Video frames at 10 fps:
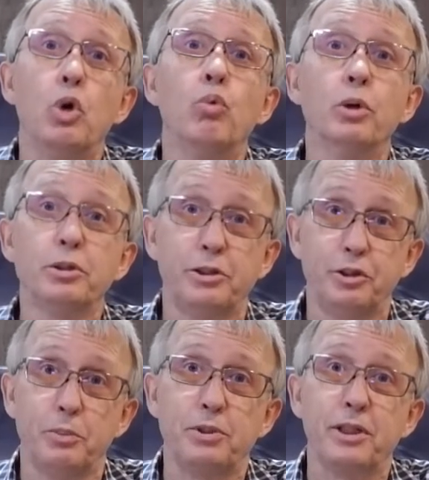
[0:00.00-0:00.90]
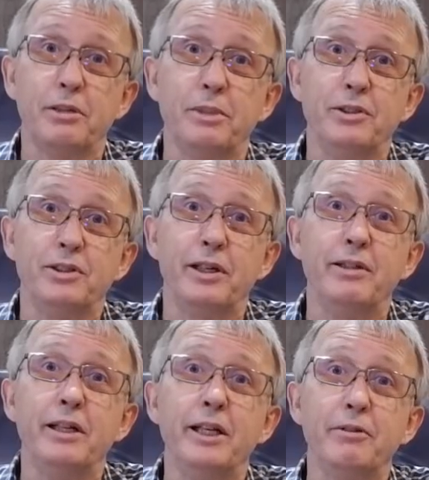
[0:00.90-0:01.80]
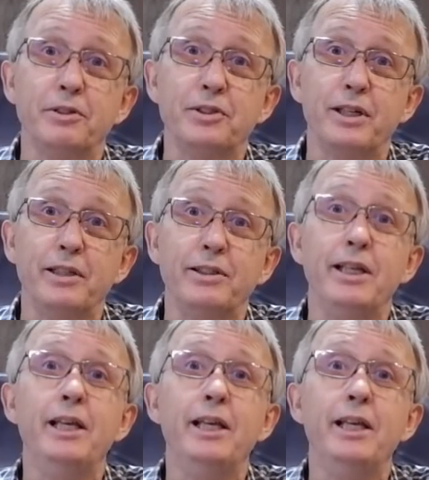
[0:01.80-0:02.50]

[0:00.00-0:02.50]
water drops can maintain the liquid state